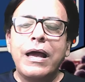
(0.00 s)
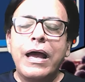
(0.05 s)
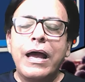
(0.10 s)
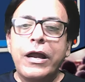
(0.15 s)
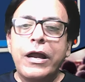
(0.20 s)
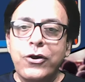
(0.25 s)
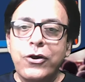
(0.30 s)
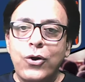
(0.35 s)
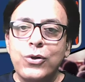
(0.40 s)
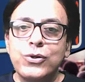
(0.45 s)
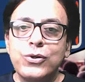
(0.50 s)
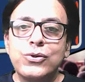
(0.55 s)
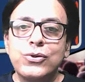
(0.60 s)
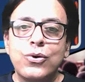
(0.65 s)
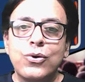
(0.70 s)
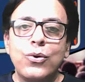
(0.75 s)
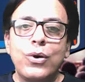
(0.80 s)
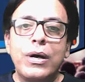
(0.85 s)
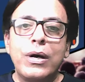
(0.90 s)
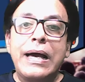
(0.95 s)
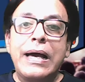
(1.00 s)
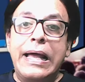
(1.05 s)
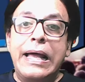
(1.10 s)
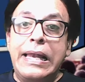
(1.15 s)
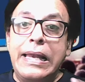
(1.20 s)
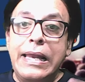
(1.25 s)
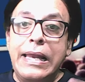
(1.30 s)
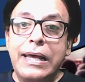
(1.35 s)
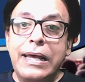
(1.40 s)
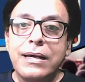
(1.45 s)
And also, a
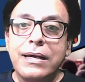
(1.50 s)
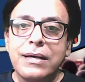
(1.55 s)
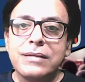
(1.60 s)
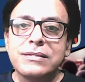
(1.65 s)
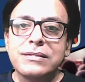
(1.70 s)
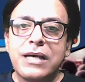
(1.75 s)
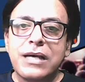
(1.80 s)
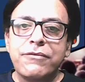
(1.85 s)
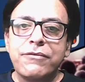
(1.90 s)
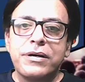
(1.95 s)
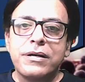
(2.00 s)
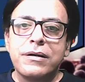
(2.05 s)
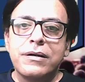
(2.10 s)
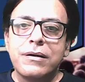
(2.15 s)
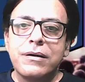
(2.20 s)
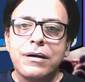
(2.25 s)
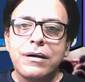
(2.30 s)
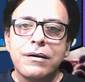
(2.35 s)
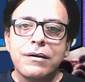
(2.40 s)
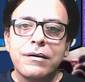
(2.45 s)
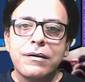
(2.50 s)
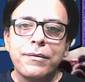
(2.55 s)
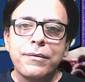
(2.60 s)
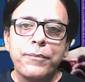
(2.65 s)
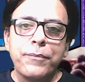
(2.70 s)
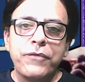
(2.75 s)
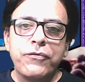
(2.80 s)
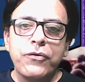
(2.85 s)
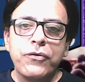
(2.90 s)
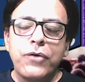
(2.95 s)
link is given
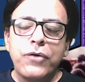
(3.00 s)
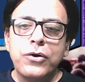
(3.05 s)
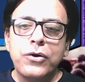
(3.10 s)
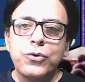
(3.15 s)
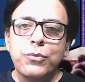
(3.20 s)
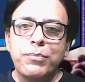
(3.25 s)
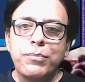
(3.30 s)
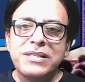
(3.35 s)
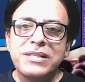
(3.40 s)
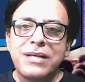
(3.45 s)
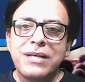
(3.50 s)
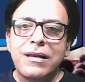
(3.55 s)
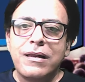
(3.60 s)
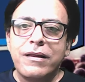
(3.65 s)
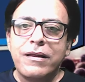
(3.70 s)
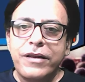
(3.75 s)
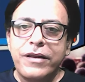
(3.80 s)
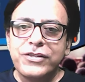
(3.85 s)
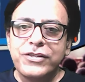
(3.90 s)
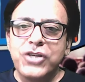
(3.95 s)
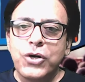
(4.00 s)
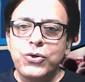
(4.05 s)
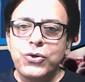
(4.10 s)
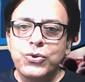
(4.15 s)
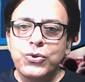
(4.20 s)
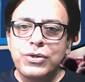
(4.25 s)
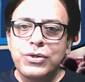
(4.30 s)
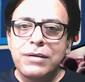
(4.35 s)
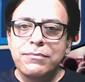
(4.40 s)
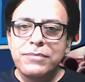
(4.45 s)
if you want to basically reach out
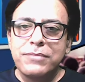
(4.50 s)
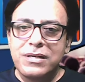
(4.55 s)
to them.